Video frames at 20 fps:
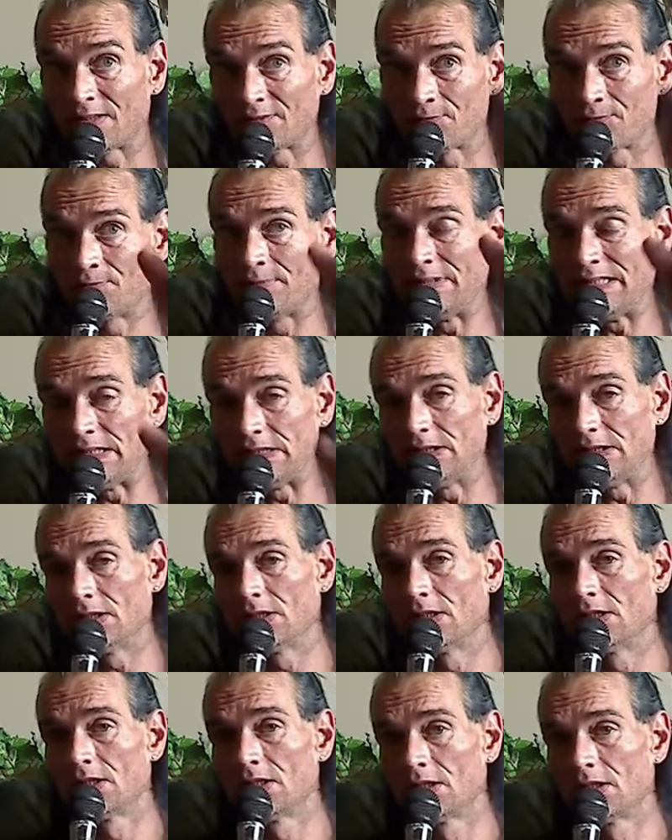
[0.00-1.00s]
me
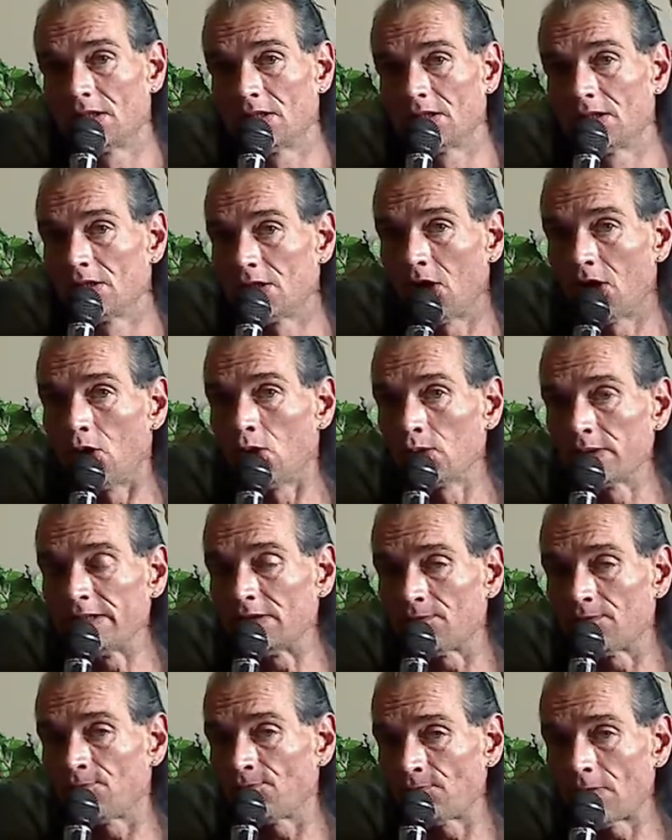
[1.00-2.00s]
holding
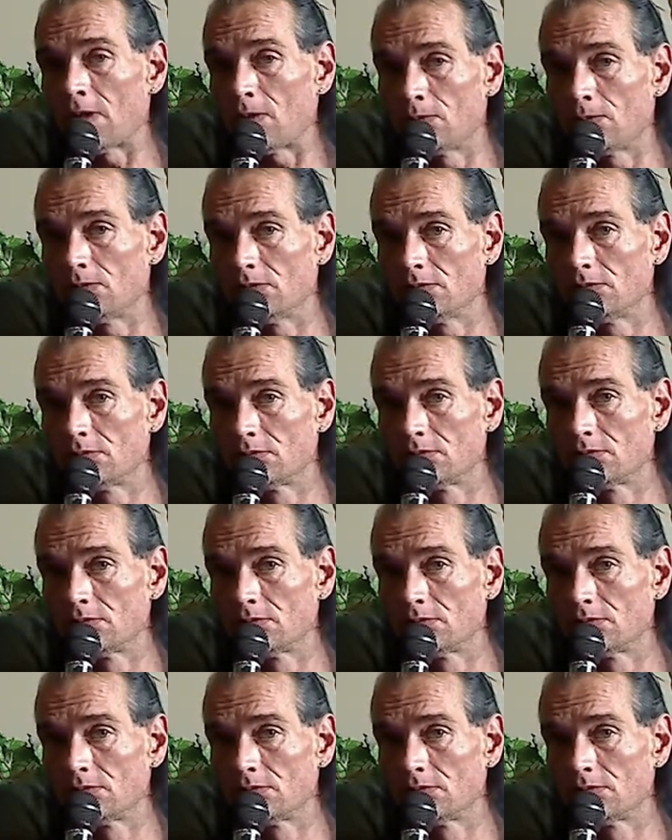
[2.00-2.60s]
a phone,